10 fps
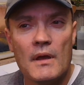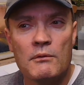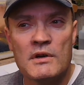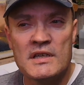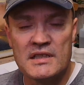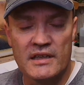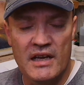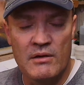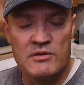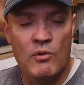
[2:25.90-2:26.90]
Recently,
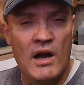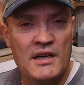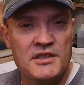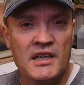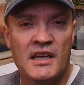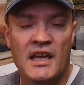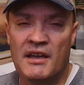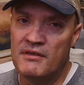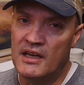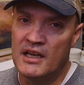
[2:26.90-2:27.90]
I was watching
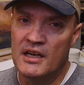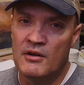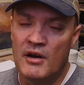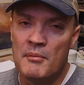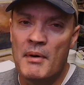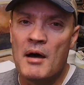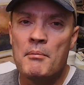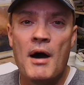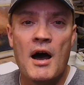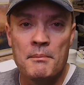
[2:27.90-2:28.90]
a video
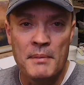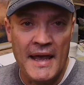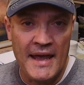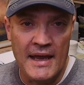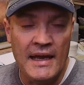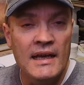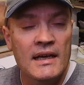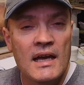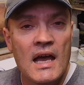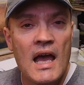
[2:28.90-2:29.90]
about Pompeii,
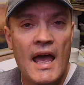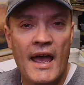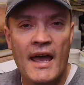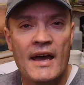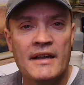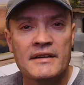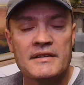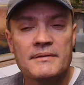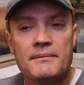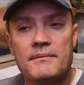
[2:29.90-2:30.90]

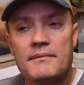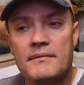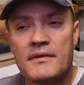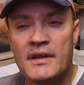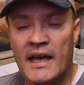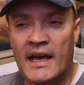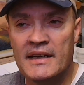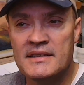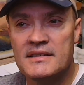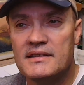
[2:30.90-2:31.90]
and
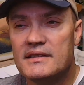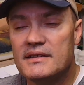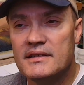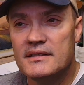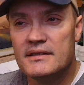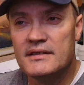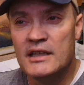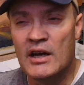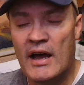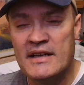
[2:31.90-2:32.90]
that
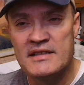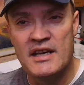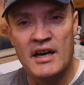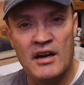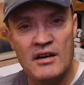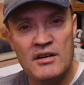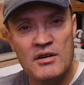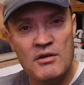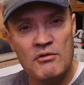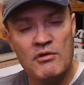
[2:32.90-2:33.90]
as they're
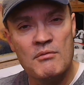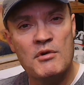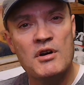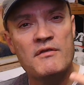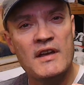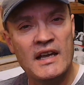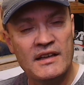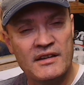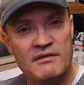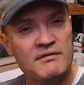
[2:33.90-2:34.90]
removing,
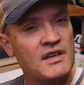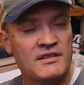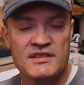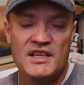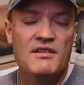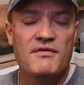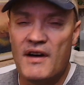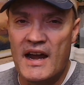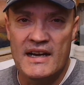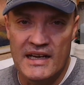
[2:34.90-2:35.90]
they're still
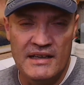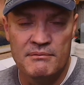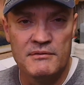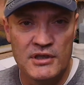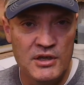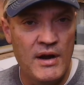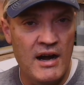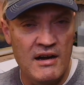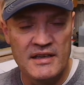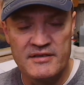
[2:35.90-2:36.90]
finding new
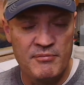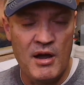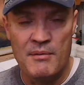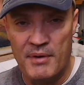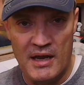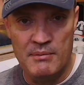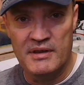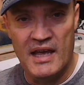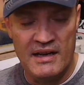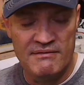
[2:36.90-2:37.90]
areas of Pompeii, but
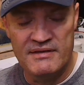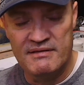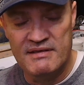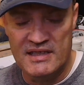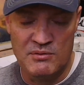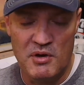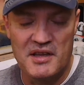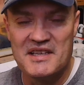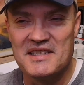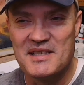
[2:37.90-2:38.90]
that isn't what
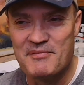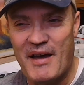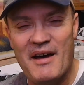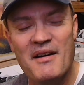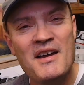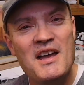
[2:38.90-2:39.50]
this is about.